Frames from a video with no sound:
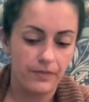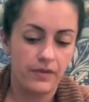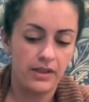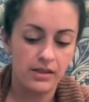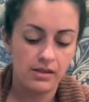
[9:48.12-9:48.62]

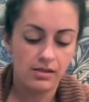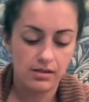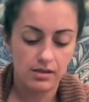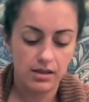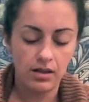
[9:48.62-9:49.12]

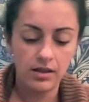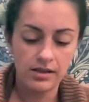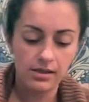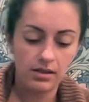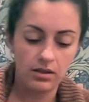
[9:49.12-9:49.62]
this, it
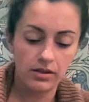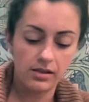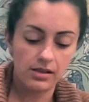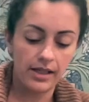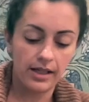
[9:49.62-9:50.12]
honestly
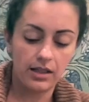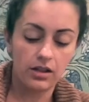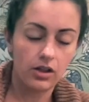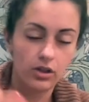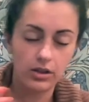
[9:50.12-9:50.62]
looks like
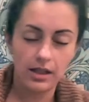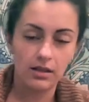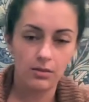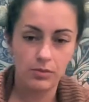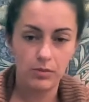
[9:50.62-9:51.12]
it could end
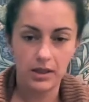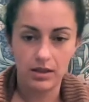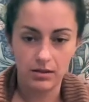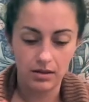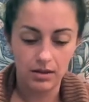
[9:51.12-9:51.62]
up
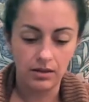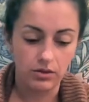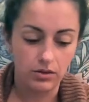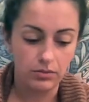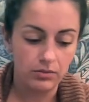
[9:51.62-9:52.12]
being a
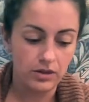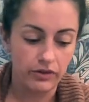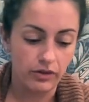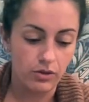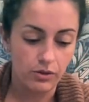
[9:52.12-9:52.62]
little
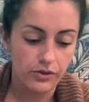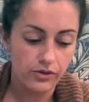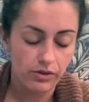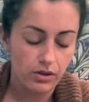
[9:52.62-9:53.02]
difficult.